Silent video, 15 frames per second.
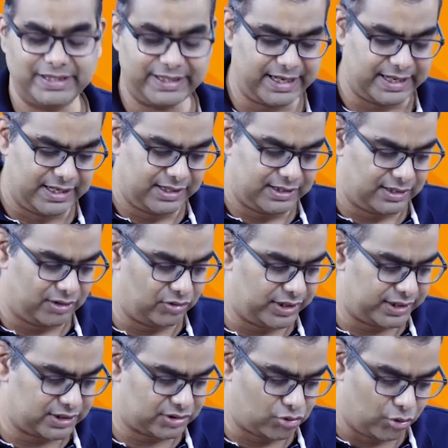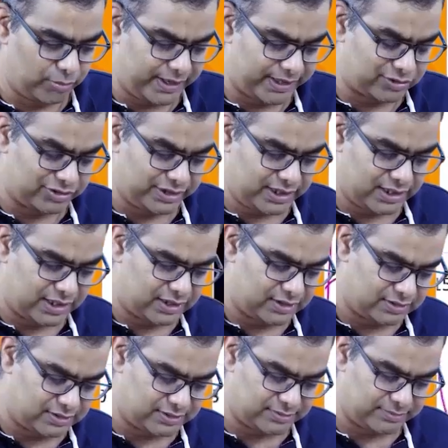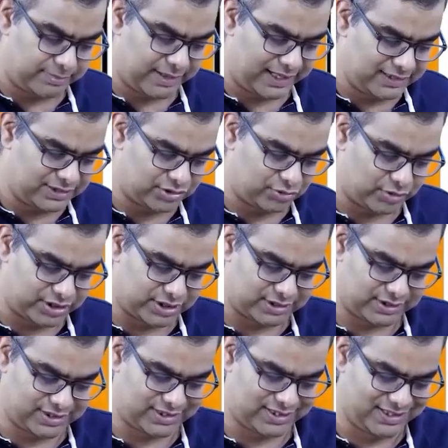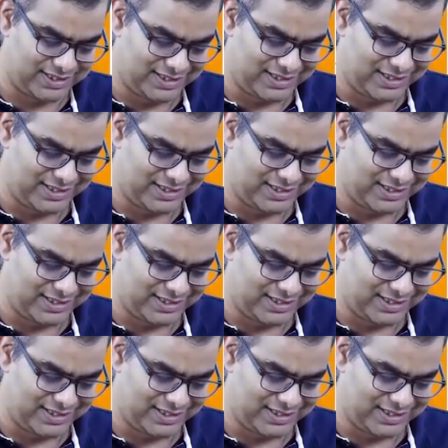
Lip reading: Okay, now let us go back to the balance questions.